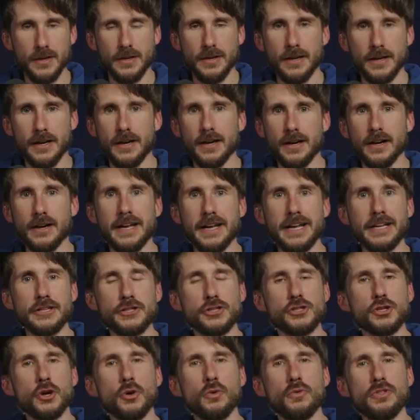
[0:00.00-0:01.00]
Uh, and
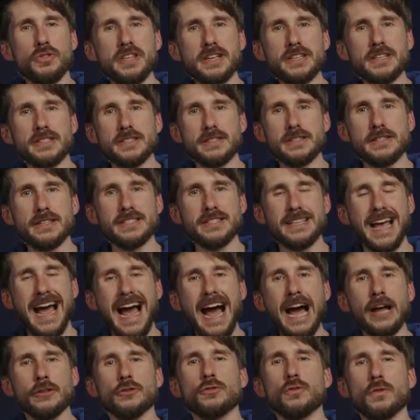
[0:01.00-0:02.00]
so this this
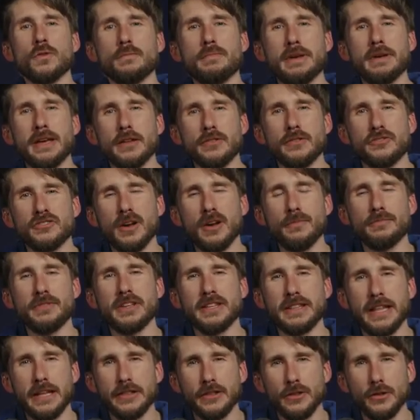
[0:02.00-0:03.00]
had to have been
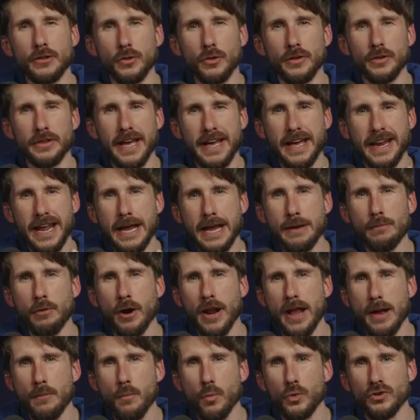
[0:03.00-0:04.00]
something that the, that
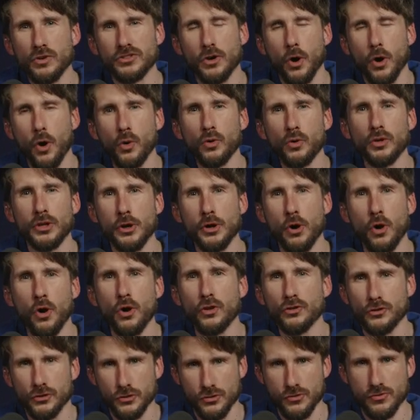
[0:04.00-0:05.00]
Abraham was holding
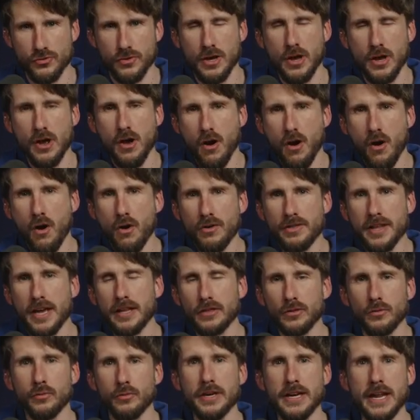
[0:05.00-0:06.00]
on to on
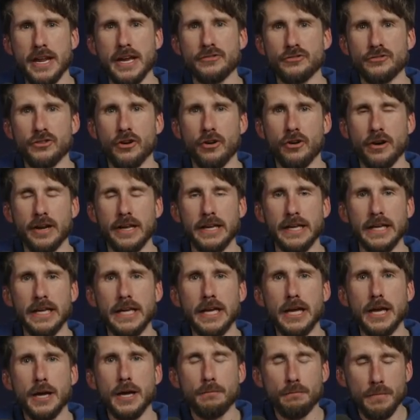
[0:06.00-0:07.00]
that three day journey.
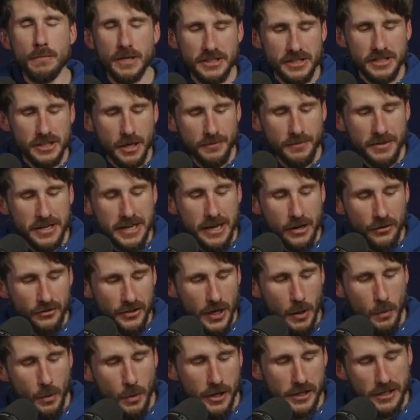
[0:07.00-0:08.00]
But something else
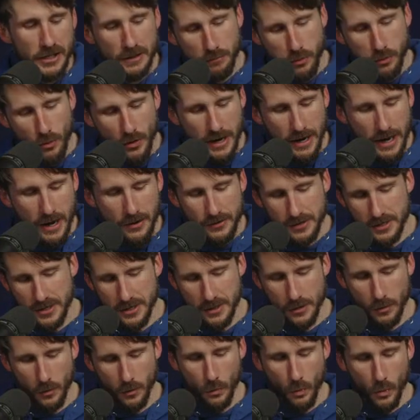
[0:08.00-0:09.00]
I wanted to point out
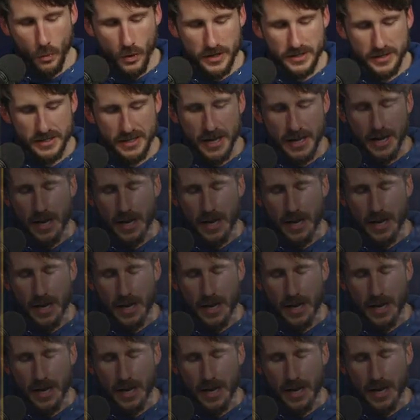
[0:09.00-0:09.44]
here was